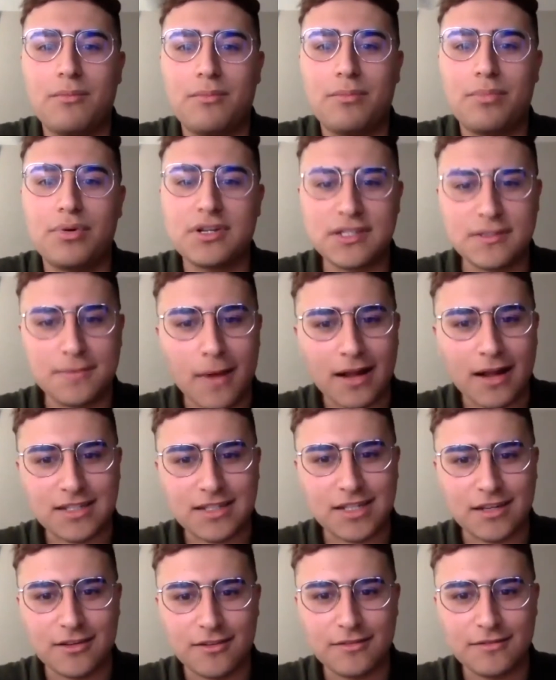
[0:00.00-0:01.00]

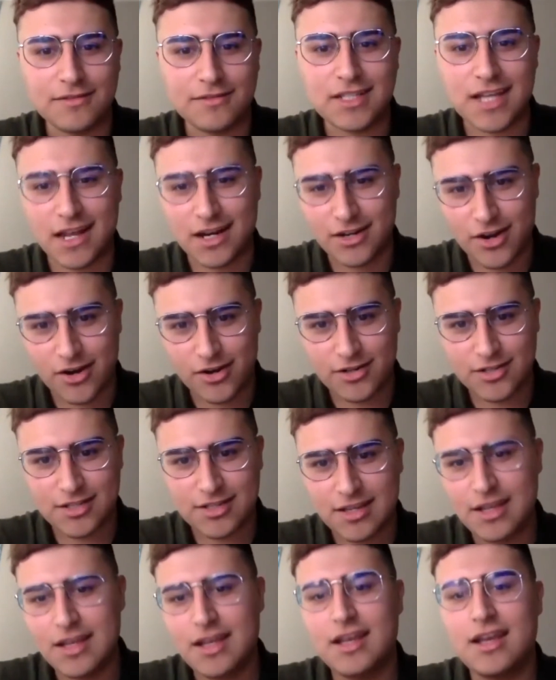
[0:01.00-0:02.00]
prospective senators
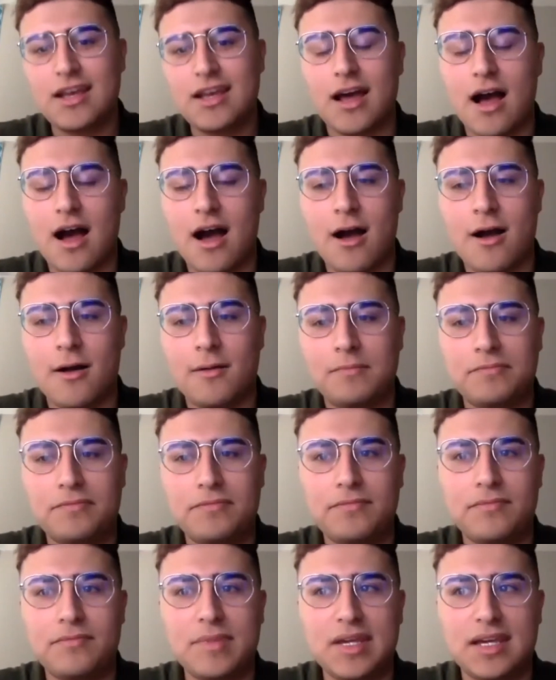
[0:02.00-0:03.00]

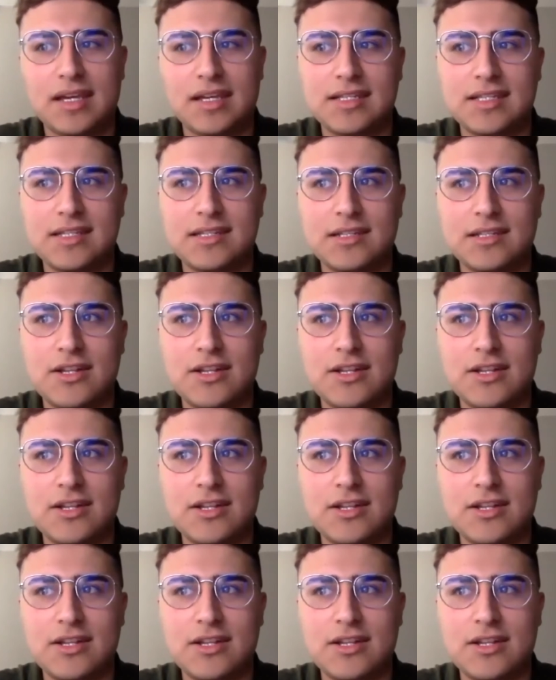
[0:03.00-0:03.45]
because